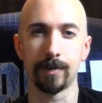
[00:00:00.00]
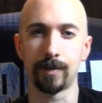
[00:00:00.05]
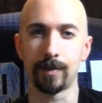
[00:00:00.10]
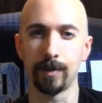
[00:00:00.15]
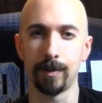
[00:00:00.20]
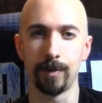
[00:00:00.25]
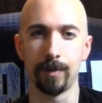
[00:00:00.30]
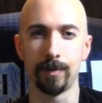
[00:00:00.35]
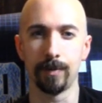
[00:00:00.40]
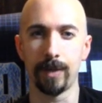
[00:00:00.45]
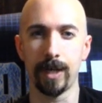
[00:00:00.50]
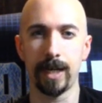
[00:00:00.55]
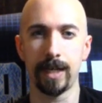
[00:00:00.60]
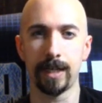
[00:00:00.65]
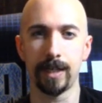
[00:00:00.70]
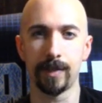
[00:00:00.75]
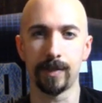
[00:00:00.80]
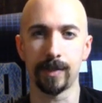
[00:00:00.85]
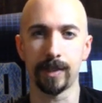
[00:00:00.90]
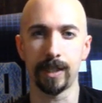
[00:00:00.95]
So that
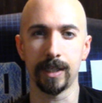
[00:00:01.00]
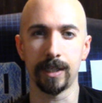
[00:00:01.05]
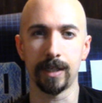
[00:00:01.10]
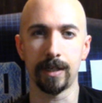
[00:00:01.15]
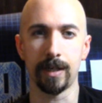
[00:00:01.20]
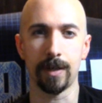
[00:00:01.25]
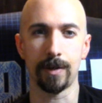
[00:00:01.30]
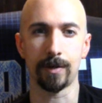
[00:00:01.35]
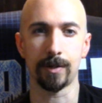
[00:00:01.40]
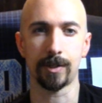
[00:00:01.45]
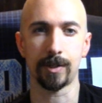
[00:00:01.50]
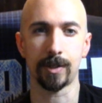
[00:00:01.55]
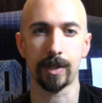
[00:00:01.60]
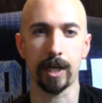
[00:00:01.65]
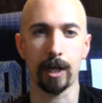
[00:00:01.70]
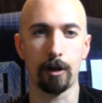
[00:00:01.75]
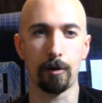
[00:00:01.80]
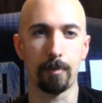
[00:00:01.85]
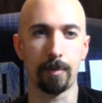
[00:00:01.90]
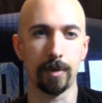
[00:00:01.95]
is again another
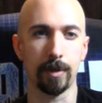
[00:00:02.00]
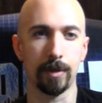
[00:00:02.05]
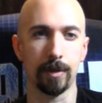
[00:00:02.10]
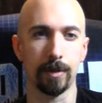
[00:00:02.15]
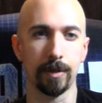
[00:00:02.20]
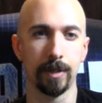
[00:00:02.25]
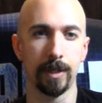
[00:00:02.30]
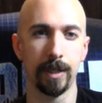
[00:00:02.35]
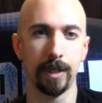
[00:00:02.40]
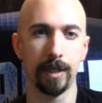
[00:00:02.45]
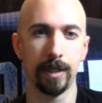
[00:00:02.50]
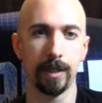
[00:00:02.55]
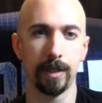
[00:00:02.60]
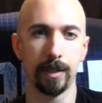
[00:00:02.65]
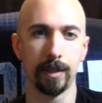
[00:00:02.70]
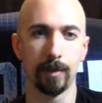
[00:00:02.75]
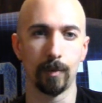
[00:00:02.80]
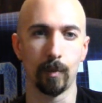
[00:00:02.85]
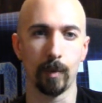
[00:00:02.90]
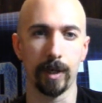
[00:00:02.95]
scalper
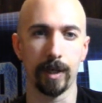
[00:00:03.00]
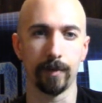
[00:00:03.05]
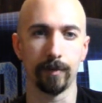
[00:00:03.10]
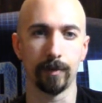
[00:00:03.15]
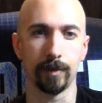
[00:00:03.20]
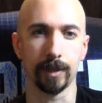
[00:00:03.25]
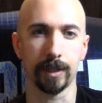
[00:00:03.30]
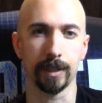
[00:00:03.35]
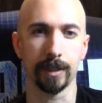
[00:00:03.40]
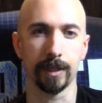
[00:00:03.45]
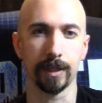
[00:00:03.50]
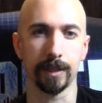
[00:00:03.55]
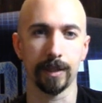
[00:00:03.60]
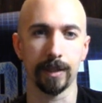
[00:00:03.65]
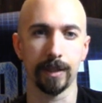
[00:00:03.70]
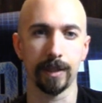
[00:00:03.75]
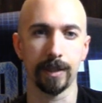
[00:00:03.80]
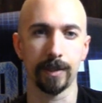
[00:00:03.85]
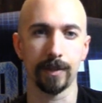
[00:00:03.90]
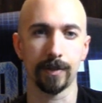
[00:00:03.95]
way of looking at
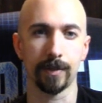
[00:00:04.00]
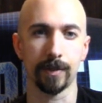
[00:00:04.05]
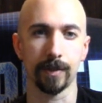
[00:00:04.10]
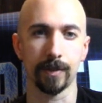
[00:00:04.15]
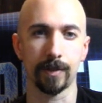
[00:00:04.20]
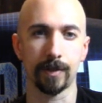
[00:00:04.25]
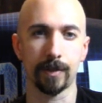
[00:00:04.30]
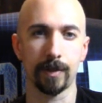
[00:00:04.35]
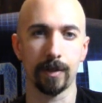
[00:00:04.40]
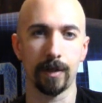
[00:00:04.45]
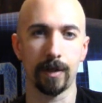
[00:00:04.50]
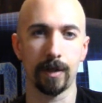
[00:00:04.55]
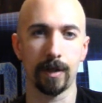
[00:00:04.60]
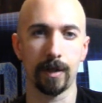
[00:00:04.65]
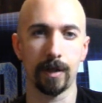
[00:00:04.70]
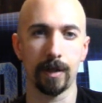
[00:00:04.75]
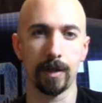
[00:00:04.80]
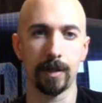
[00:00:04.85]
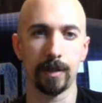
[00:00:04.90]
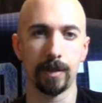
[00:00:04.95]
things. A
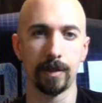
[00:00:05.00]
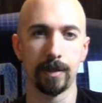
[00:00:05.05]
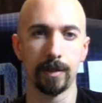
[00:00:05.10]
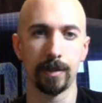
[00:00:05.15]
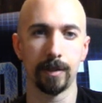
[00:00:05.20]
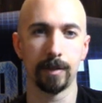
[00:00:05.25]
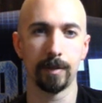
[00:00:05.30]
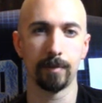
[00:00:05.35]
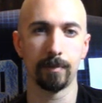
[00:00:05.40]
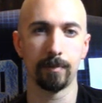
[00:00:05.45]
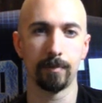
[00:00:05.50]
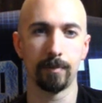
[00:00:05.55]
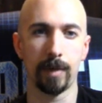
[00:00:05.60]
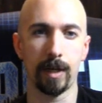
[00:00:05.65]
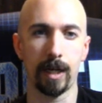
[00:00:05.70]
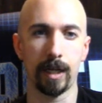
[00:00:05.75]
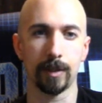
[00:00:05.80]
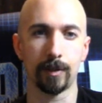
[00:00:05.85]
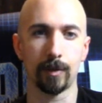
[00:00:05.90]
Scar Hot